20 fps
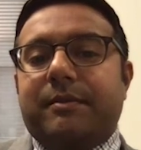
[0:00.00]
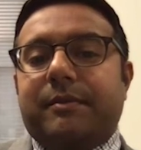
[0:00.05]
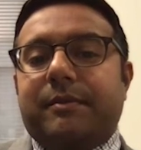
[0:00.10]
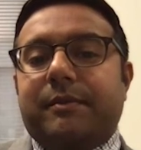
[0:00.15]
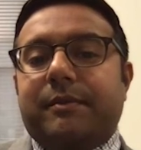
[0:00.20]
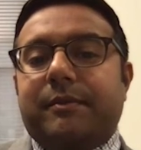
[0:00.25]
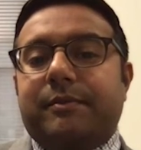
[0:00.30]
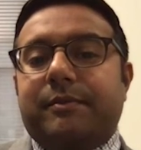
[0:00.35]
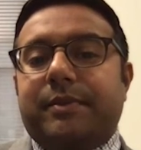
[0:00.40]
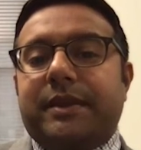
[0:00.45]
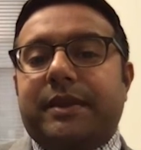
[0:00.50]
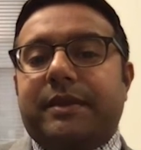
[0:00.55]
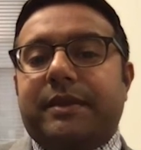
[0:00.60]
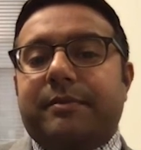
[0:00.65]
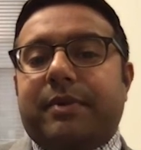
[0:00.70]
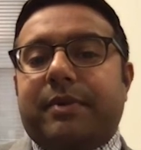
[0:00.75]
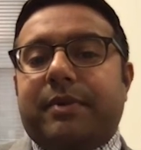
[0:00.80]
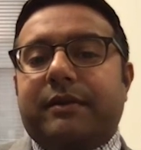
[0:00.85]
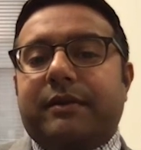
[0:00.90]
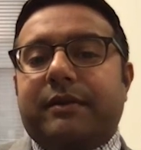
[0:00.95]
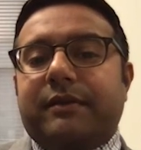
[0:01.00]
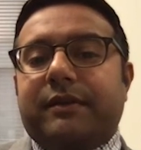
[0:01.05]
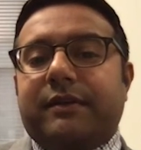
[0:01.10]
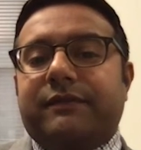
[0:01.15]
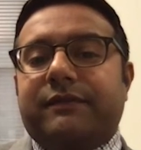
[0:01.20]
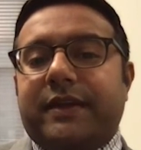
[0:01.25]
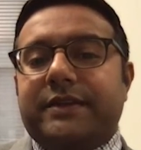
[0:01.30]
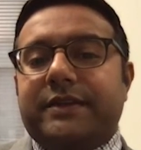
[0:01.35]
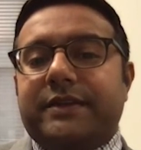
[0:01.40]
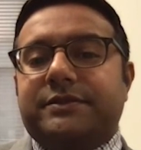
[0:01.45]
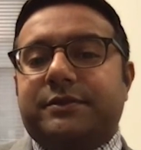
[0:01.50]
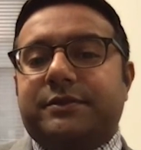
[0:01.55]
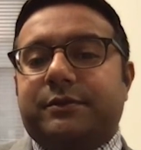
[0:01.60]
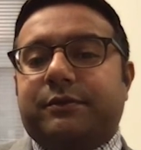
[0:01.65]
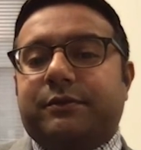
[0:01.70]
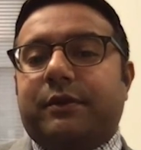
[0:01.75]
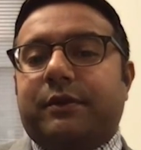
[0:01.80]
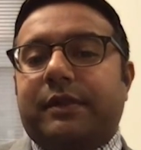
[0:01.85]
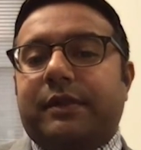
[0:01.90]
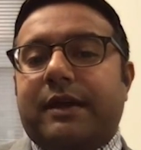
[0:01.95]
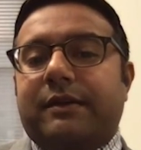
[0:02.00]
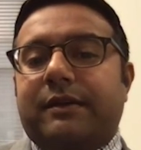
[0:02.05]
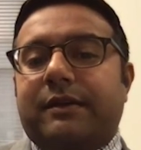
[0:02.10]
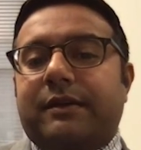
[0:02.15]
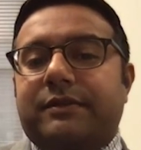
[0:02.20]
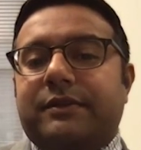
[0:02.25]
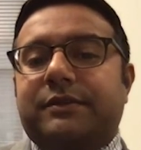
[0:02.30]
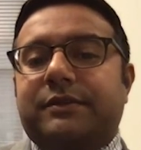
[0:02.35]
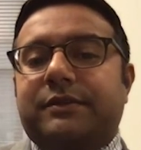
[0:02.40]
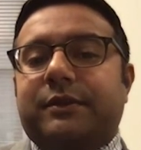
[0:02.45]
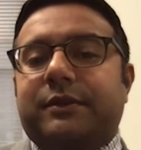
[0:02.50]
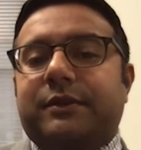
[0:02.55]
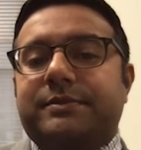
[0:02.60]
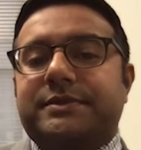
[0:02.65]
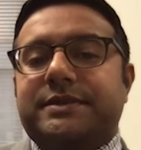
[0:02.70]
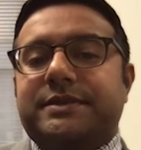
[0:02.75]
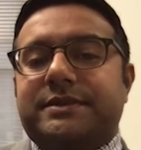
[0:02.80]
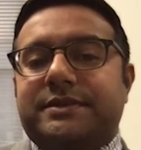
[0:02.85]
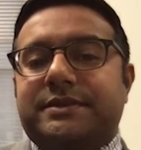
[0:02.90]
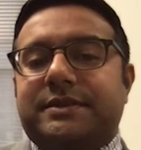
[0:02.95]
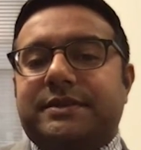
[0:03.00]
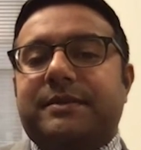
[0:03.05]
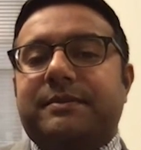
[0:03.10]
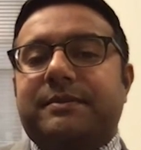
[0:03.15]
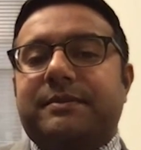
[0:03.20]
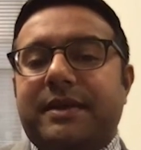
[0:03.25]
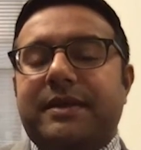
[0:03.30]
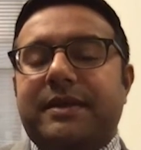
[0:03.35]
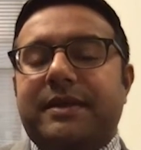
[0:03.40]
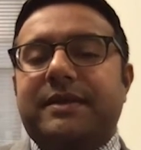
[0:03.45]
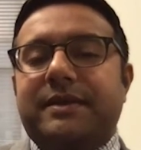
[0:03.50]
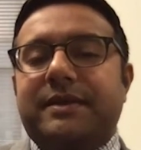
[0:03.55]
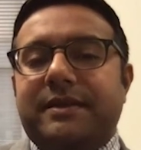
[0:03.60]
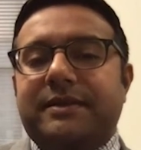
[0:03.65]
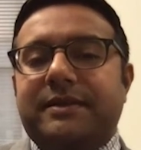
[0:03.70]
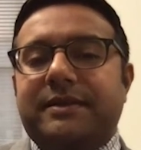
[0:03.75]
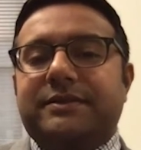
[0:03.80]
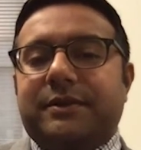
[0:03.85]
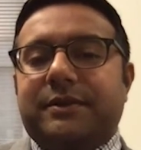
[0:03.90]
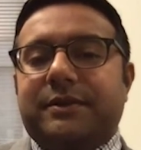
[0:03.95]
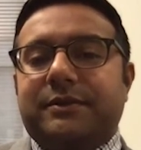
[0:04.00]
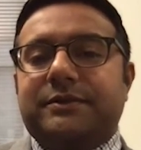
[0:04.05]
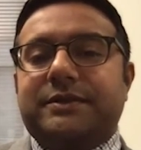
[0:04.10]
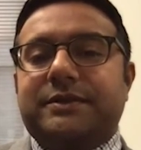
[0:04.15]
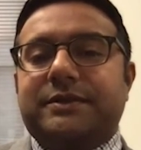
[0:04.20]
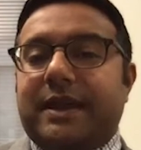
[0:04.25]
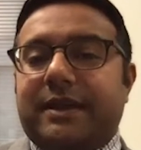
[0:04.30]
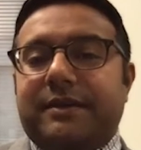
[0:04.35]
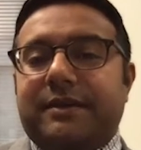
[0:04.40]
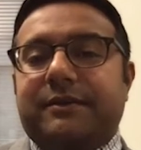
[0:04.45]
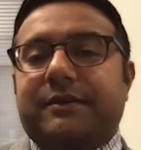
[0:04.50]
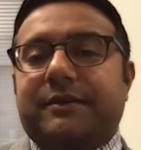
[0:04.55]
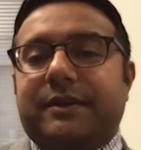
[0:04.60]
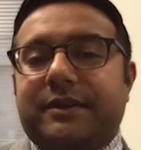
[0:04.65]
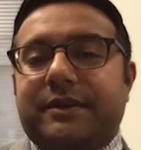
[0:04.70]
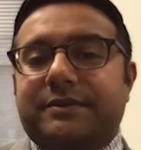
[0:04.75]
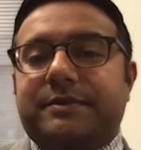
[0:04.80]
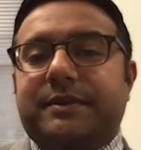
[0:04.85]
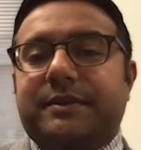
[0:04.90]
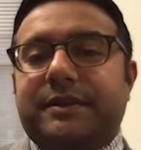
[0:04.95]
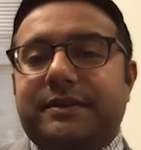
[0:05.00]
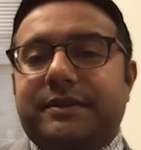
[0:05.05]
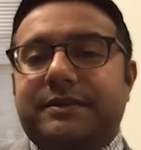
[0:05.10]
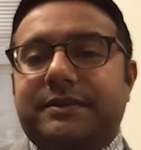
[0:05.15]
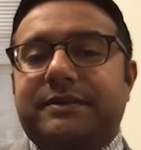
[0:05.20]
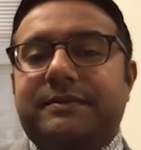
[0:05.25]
be part of our phase 2 rollout of the NeurIPS system. So it was, yeah, a great experience.